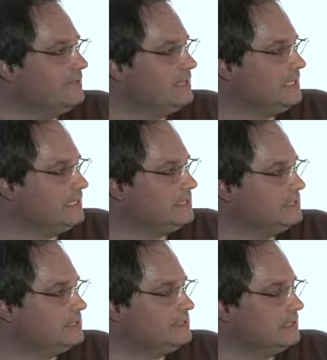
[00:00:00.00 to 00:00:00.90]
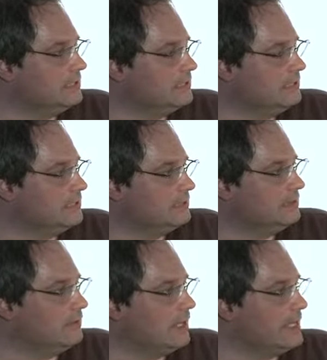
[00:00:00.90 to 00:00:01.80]
his
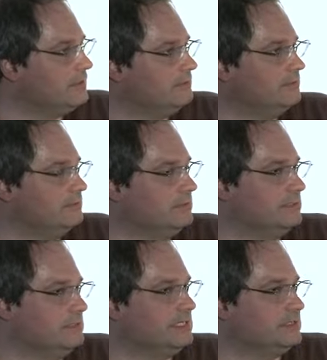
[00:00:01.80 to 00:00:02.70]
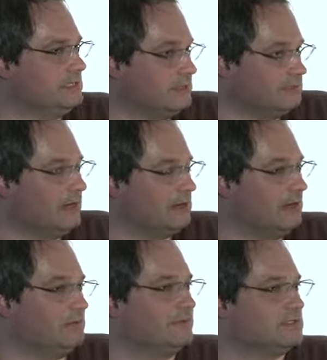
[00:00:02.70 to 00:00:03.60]
client, a
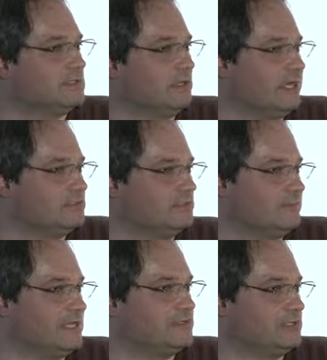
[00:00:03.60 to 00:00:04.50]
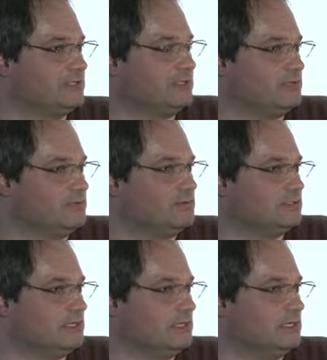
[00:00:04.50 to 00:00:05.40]
couple of his clients are basically
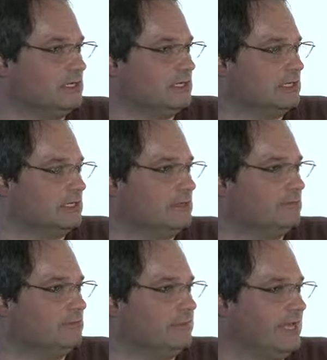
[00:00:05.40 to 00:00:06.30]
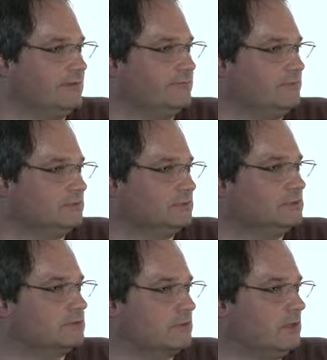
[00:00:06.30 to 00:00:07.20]
using Manifold to
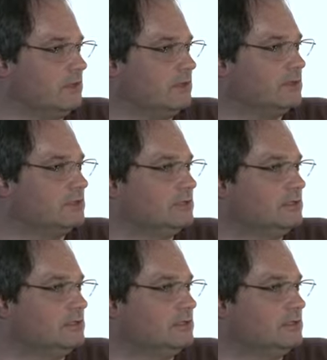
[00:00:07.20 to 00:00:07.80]
crawl